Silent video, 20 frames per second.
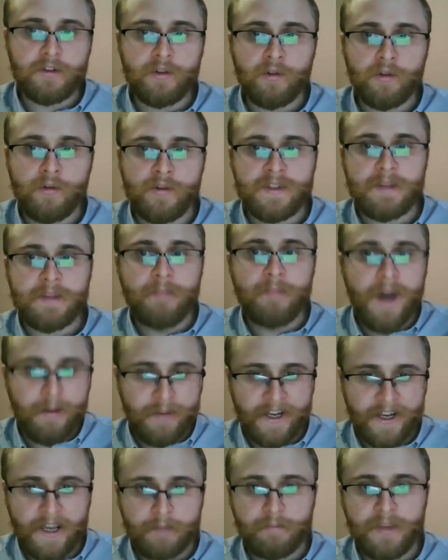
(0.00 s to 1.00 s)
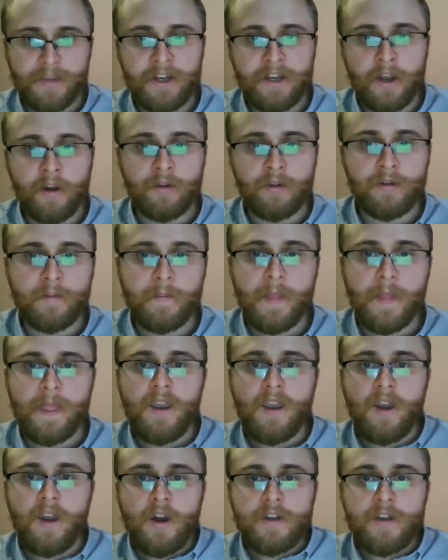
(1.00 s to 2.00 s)
to the public opinion.
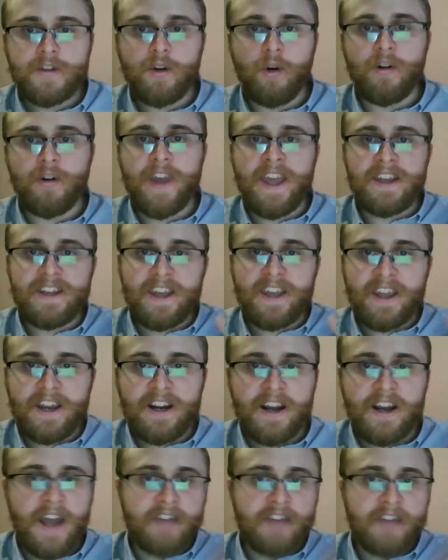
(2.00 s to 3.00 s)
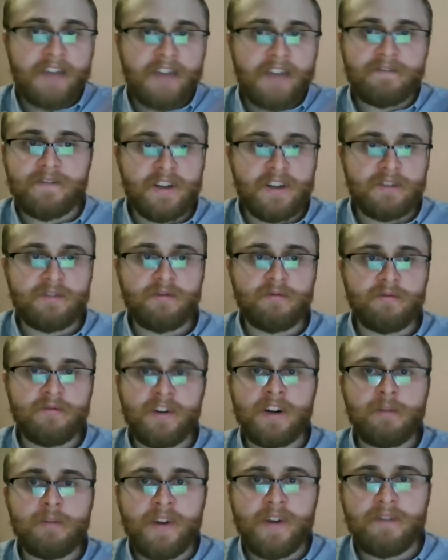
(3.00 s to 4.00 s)
So, and here I will
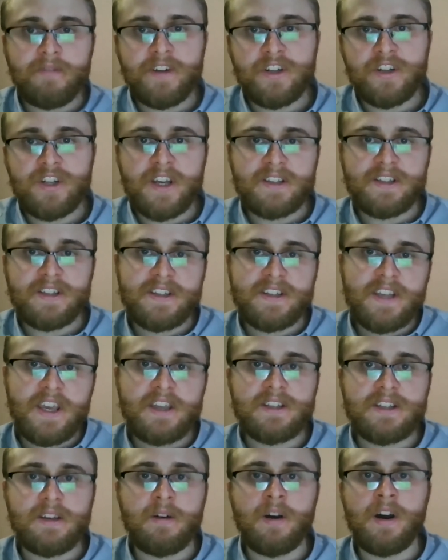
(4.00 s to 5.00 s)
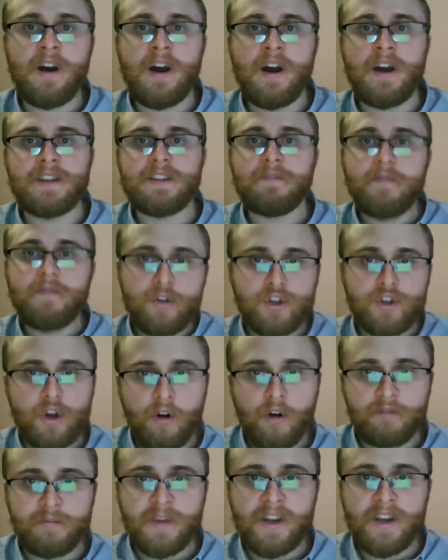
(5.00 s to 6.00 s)
very briefly just say the future
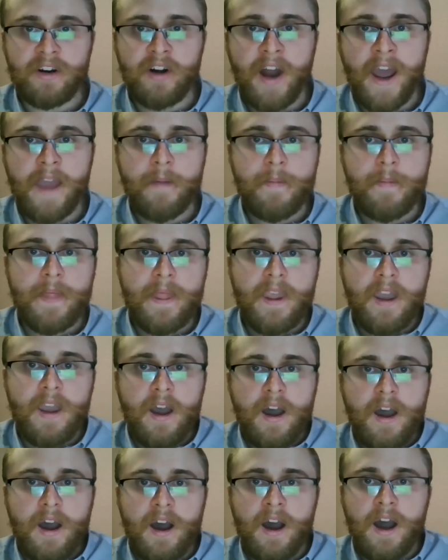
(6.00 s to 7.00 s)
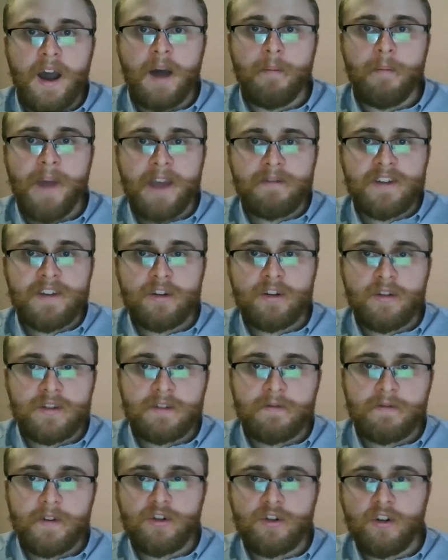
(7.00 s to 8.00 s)
of BRI. My vision on
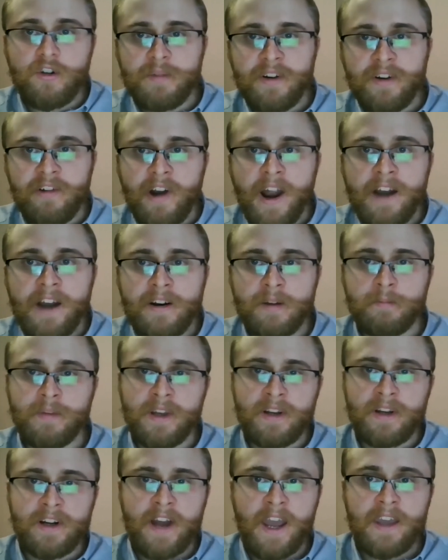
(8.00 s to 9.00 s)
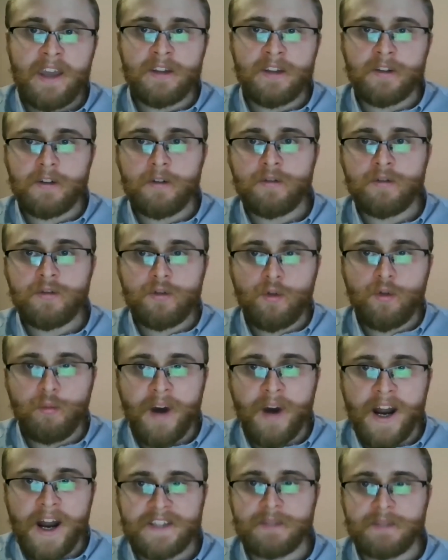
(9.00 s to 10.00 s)
the future of BRI include two
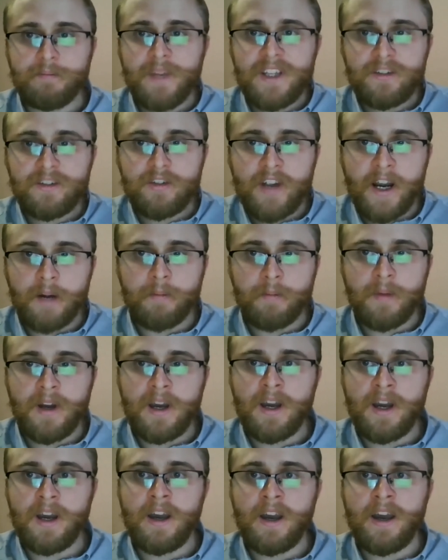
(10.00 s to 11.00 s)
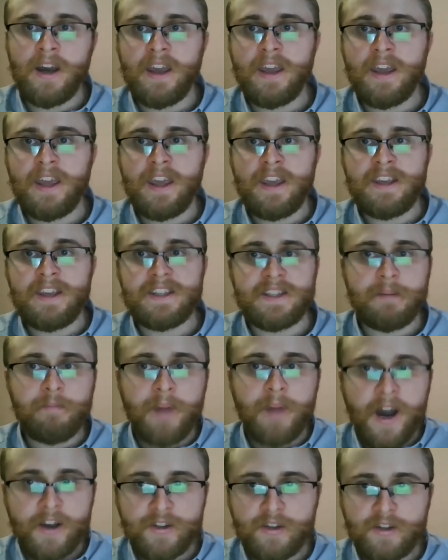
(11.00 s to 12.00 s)
parts. Midterm is the
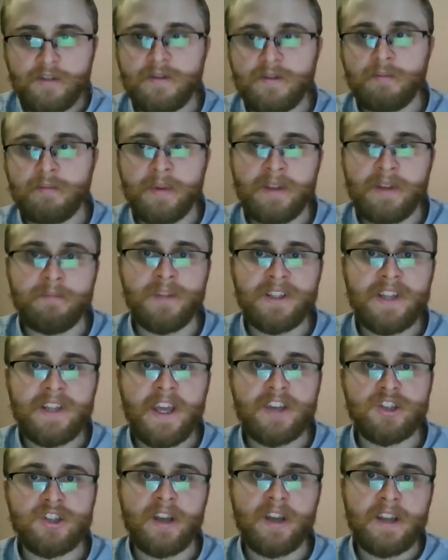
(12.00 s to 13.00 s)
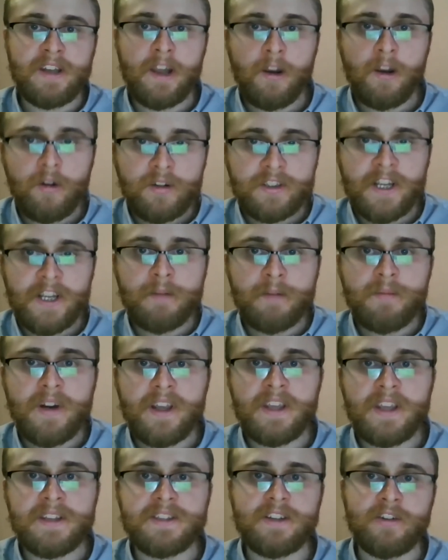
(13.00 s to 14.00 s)
path of implementation, and the long term
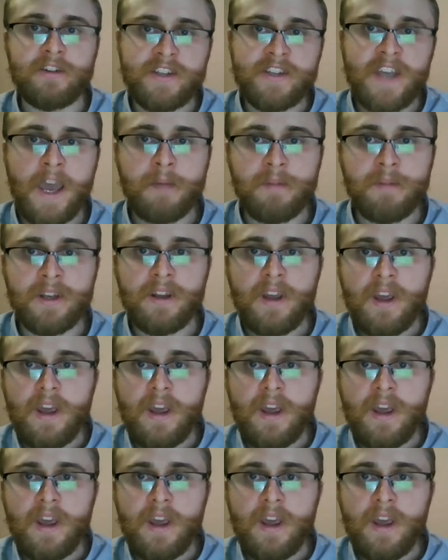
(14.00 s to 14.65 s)
it's a resuming